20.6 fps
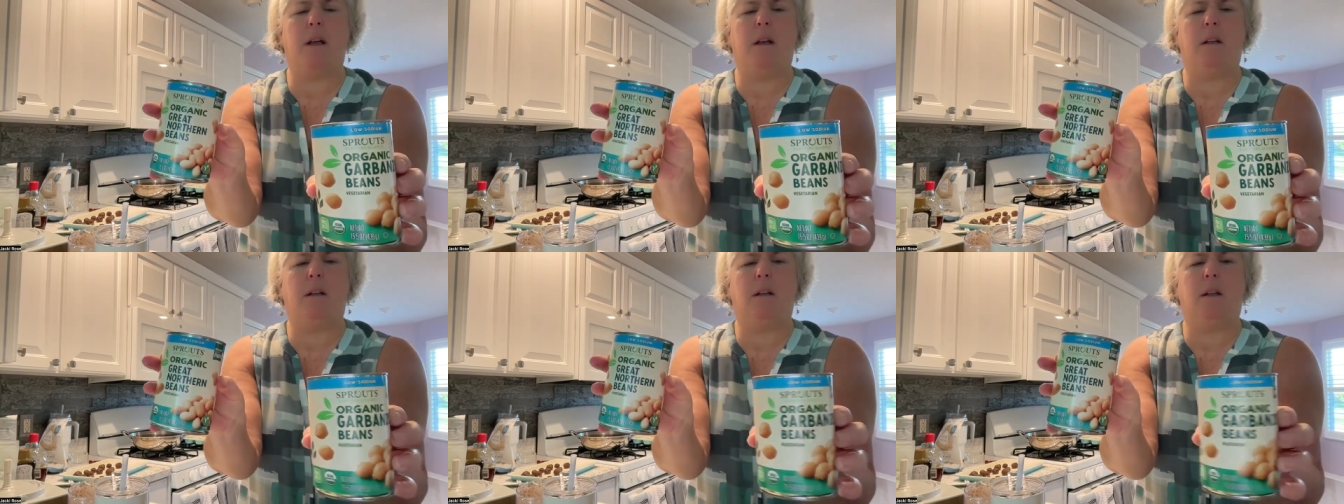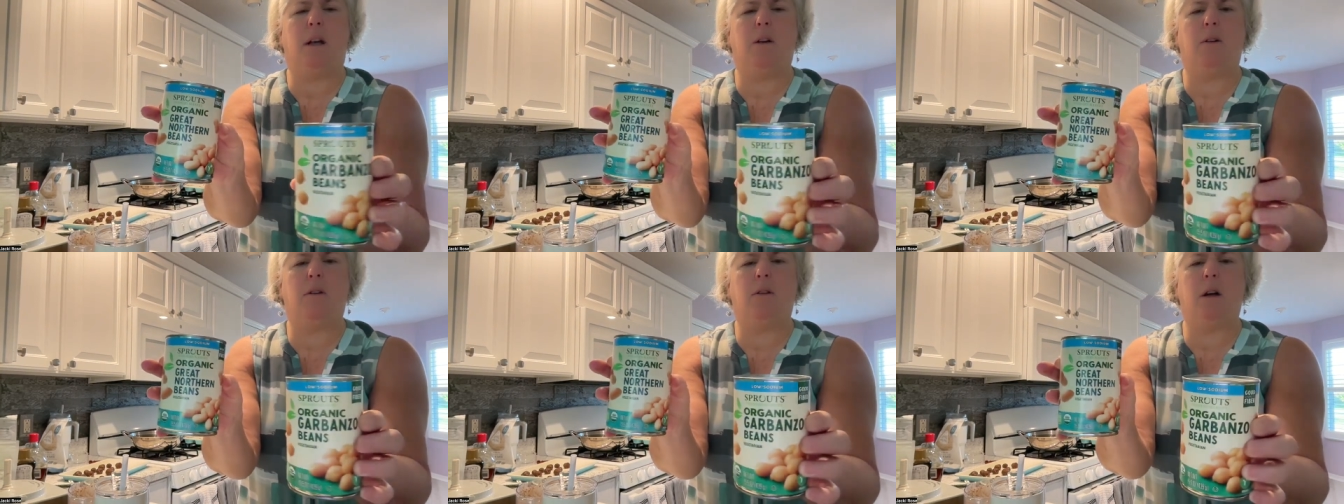
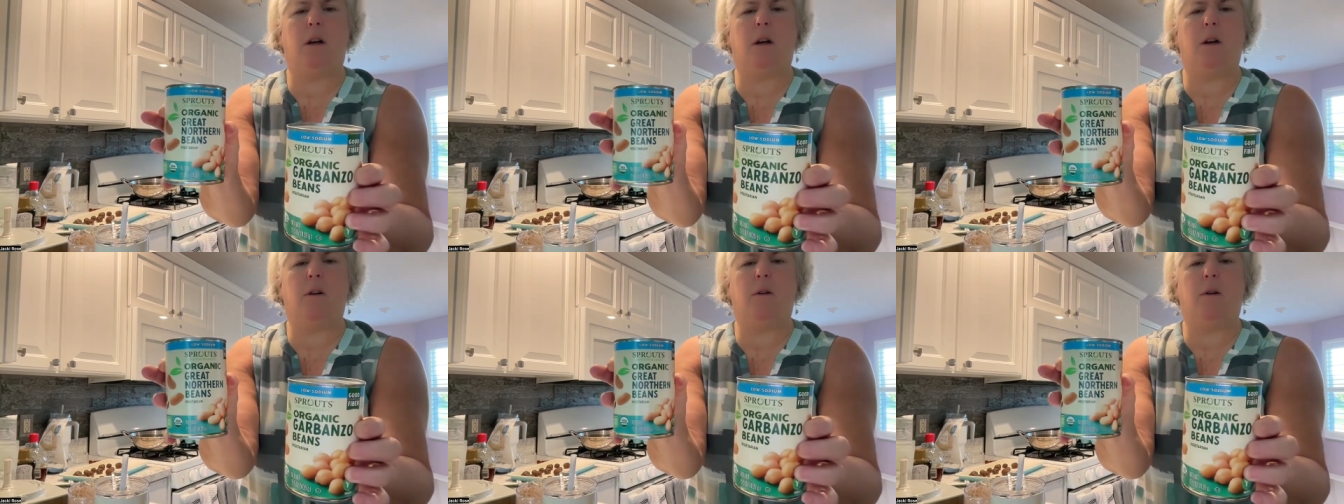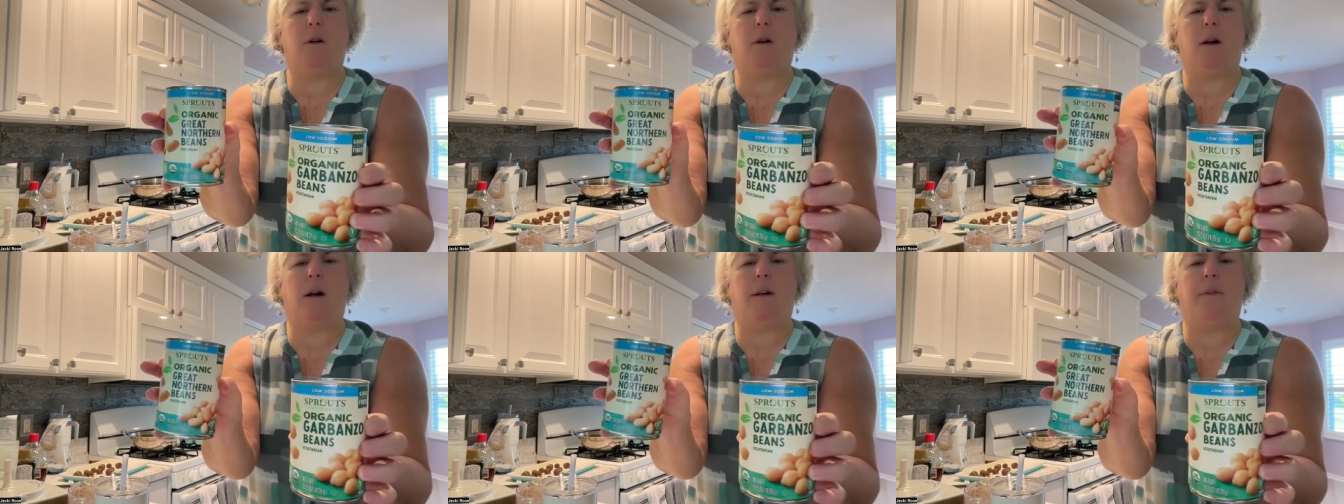
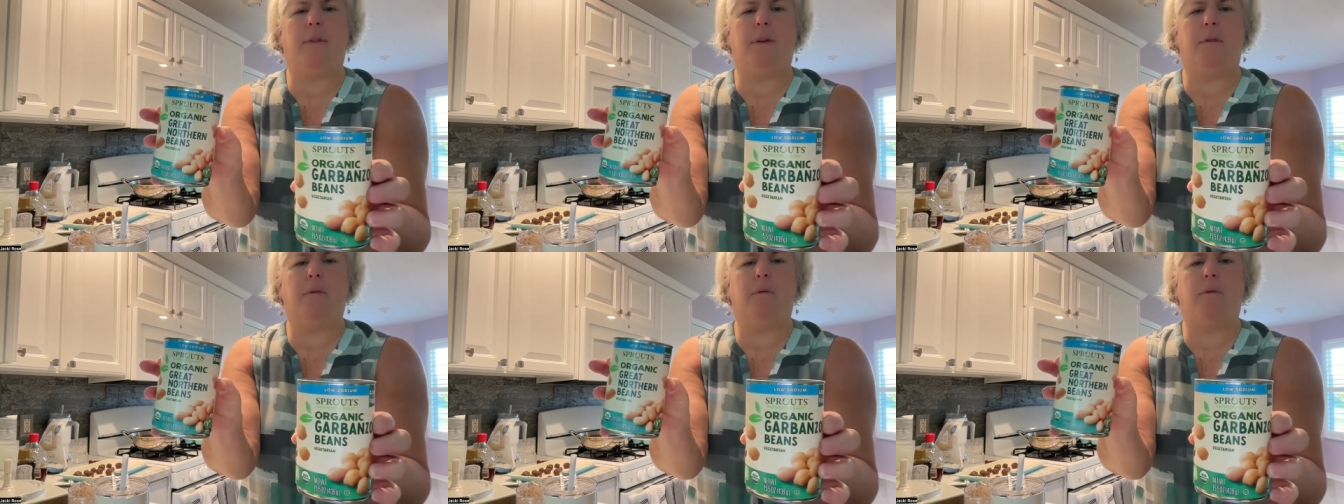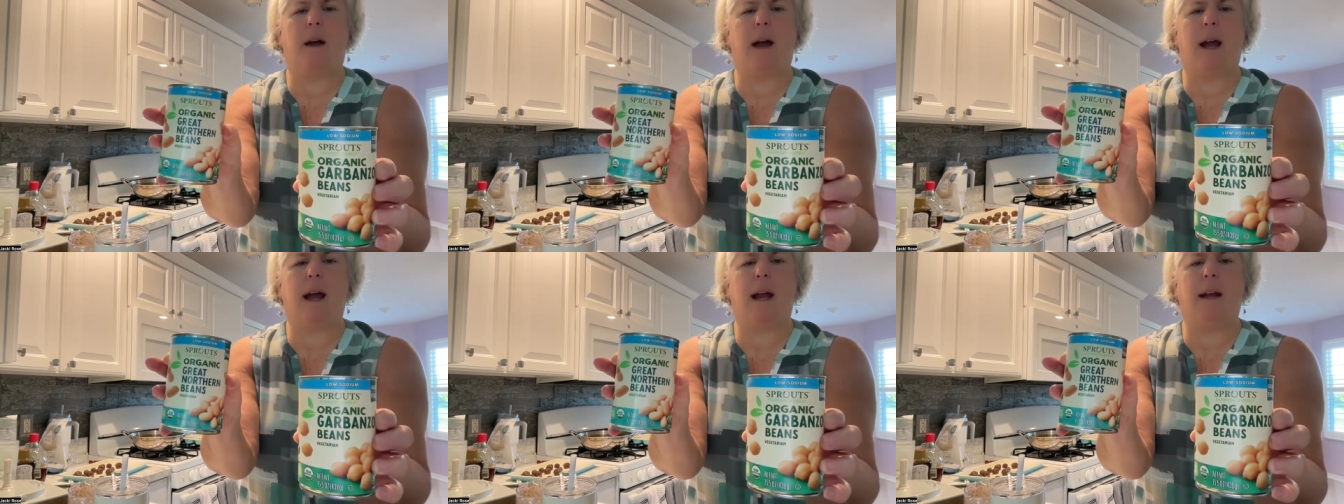logo on the
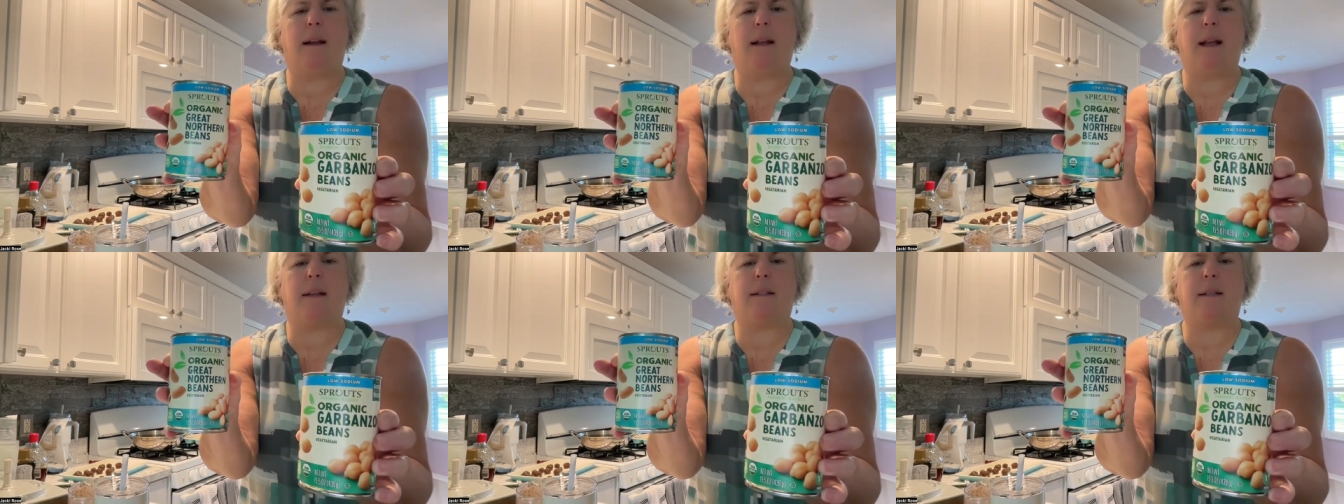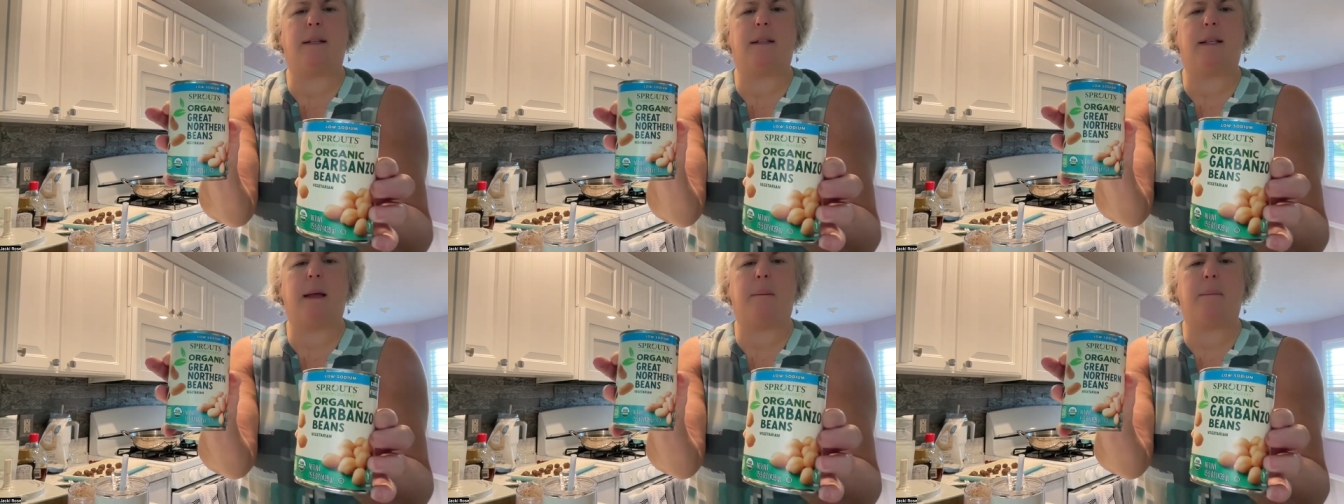right. It has
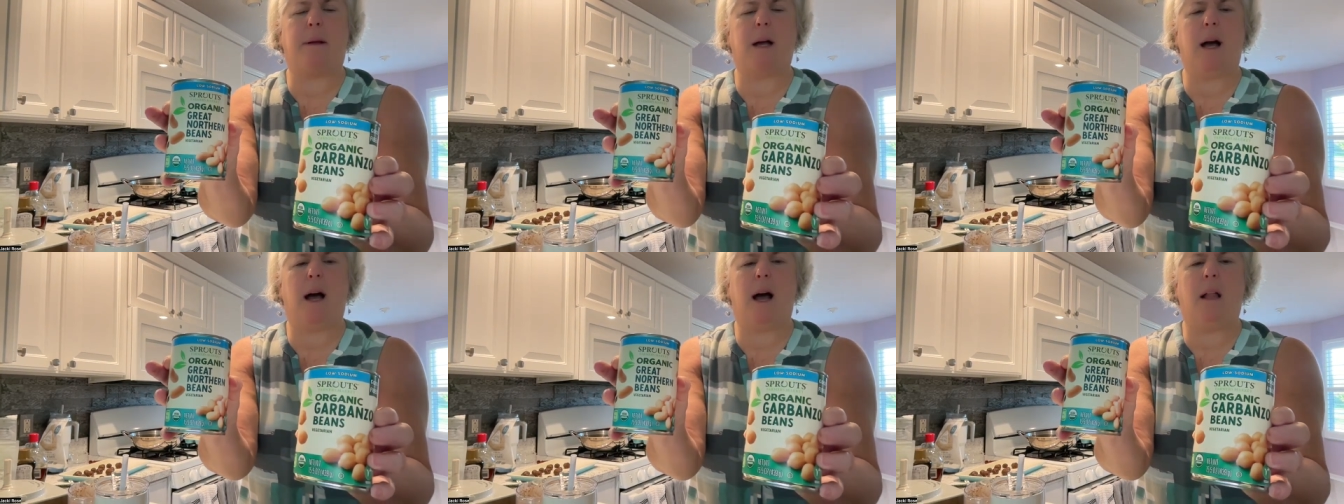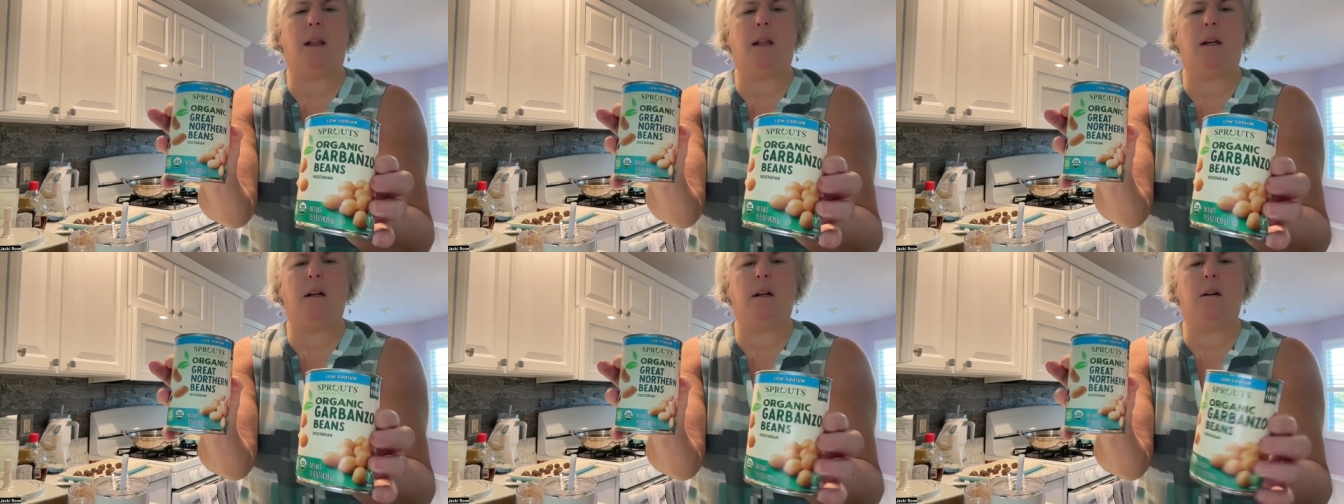the same
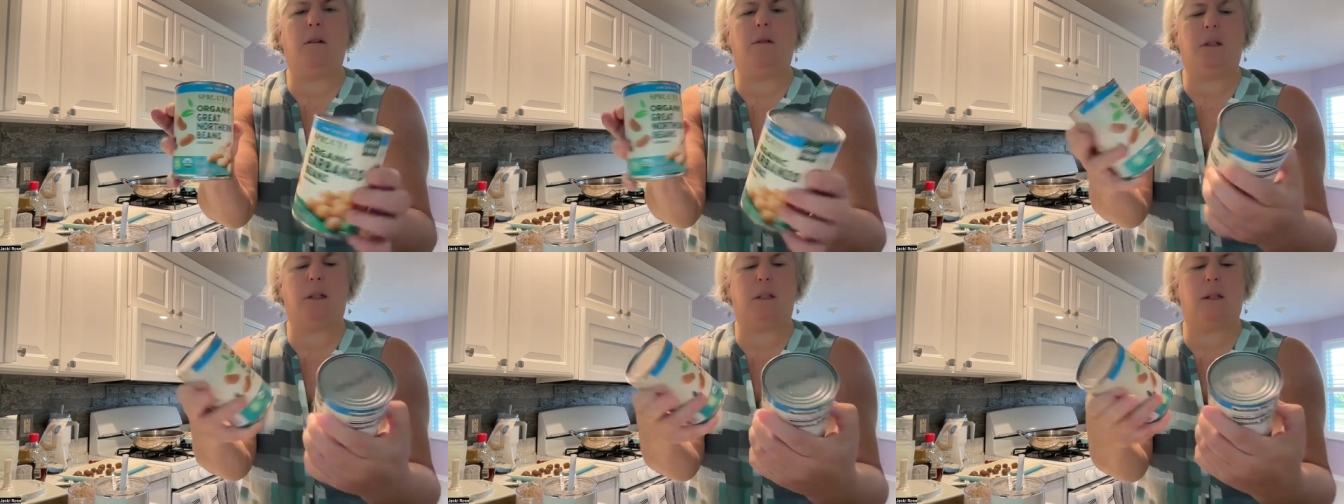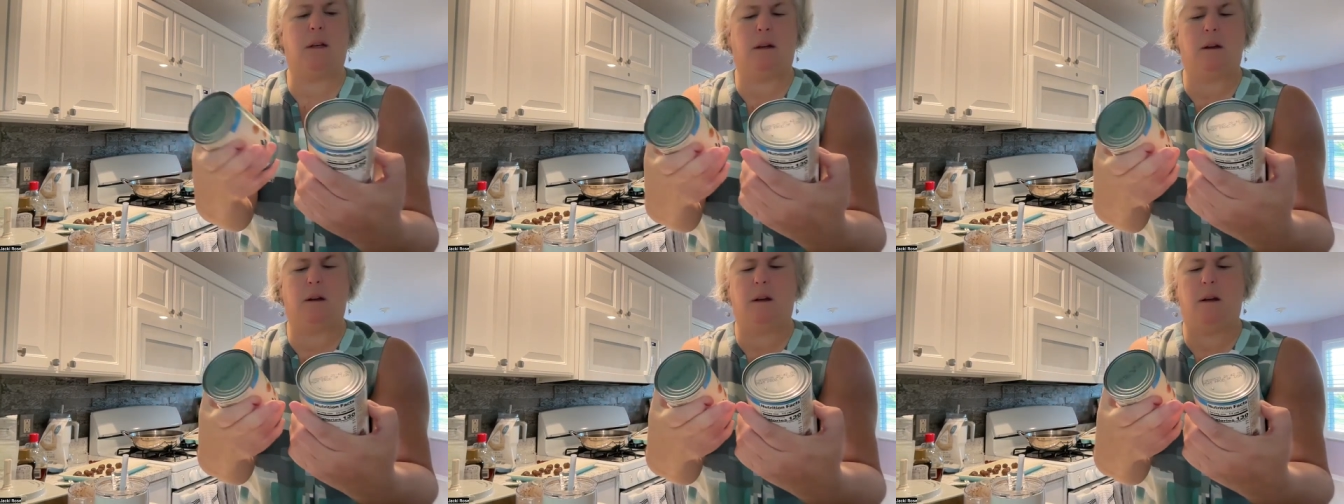
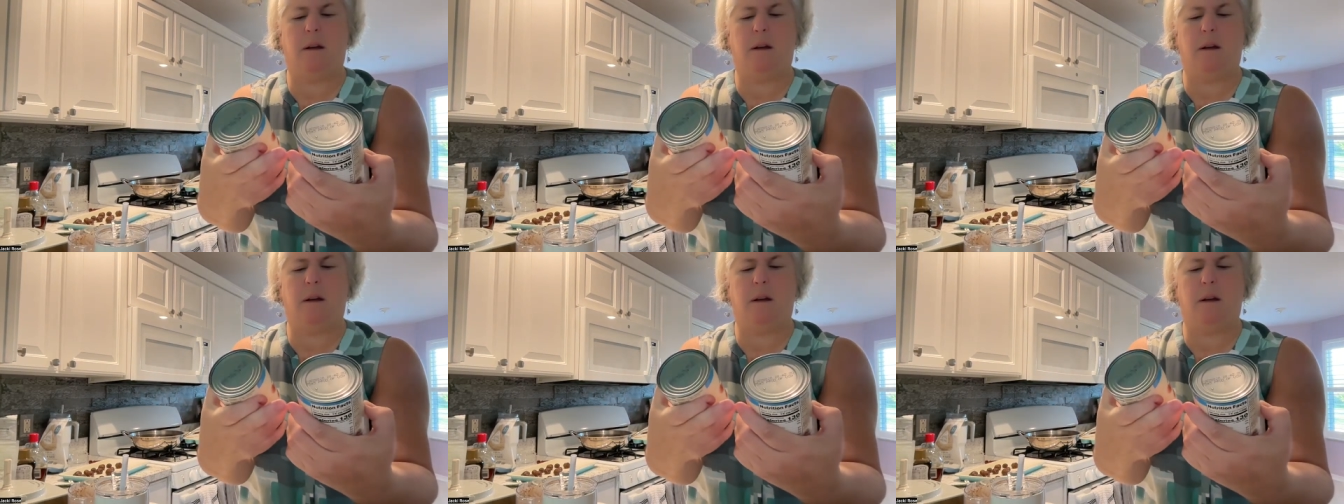colors,